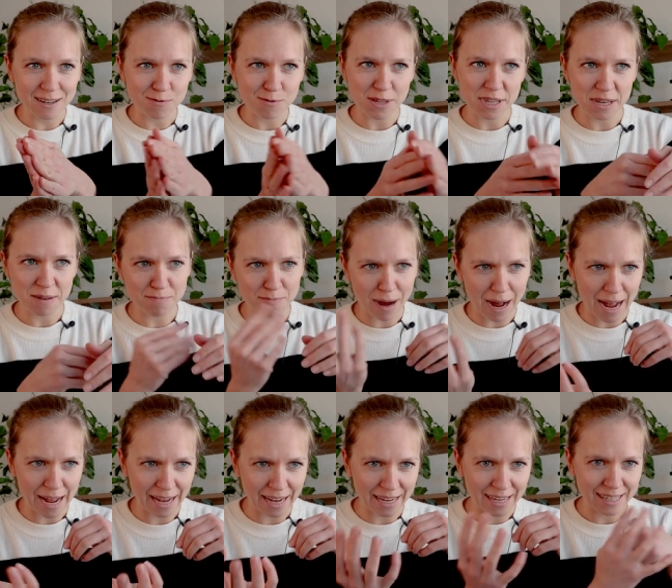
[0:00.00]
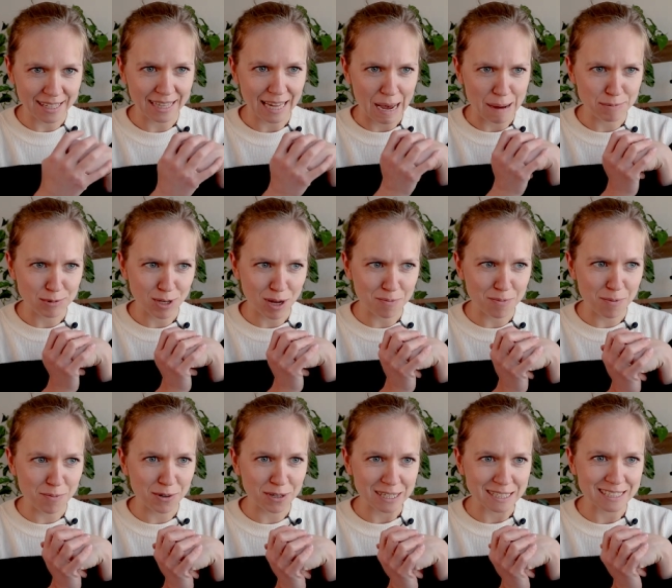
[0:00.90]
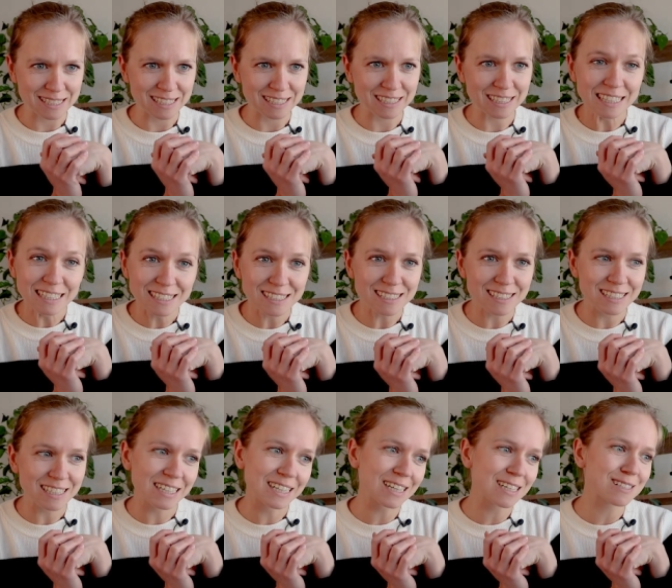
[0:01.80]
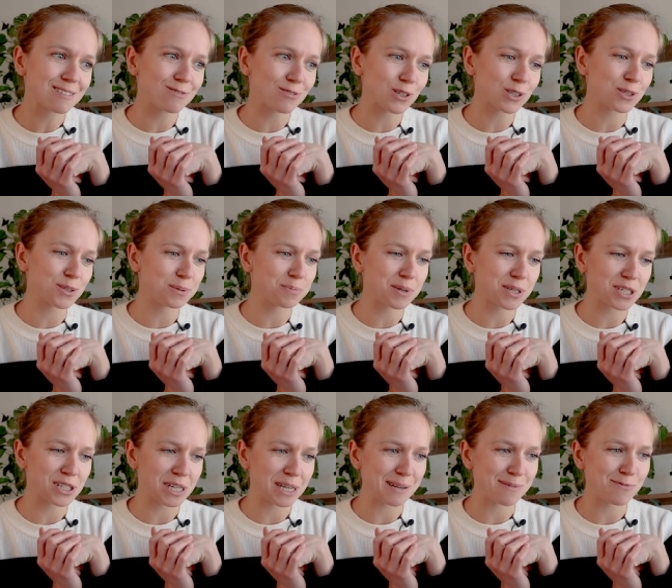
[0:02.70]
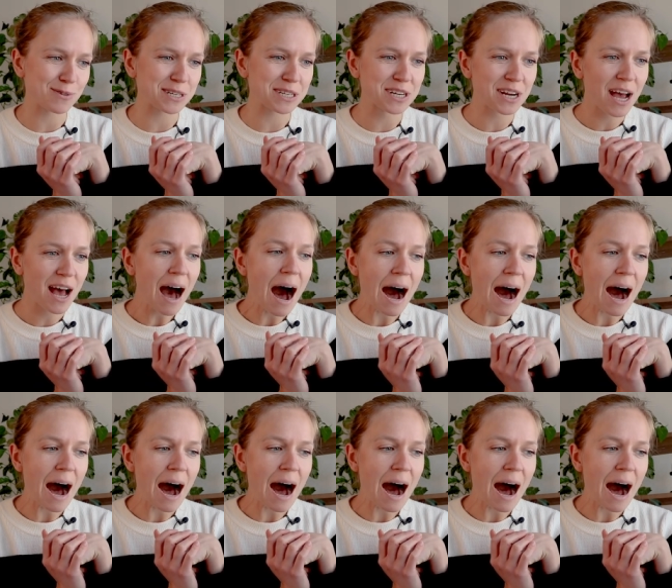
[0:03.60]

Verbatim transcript: within my laptop. I'm creating a Linux virtual machine, which,